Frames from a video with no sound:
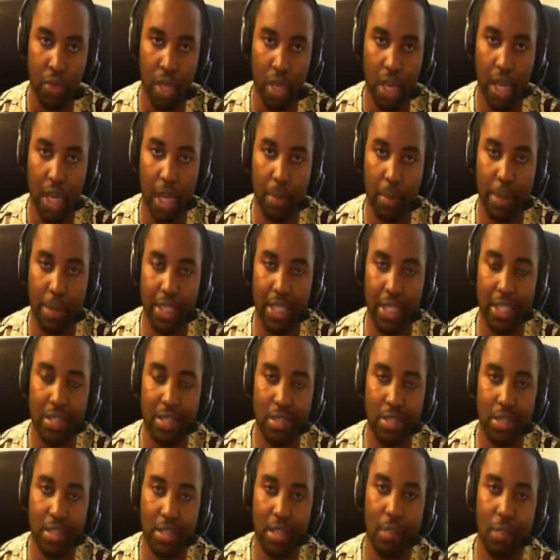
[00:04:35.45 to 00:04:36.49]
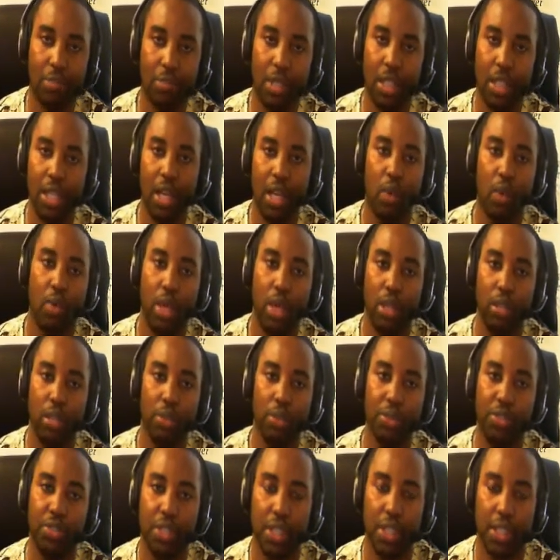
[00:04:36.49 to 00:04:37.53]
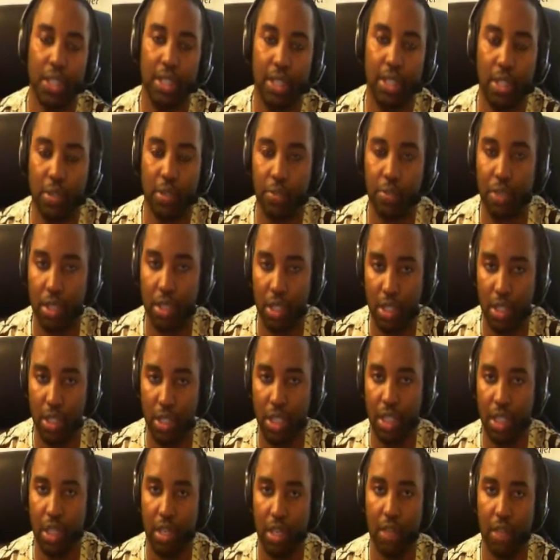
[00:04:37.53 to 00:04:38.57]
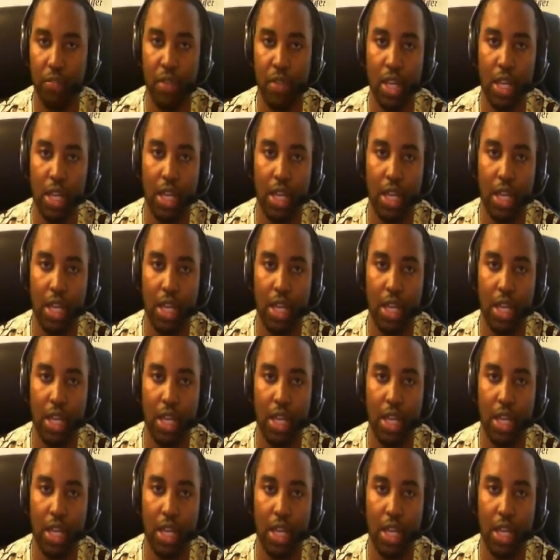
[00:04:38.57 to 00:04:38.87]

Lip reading: But this is something that we are losing as a community here,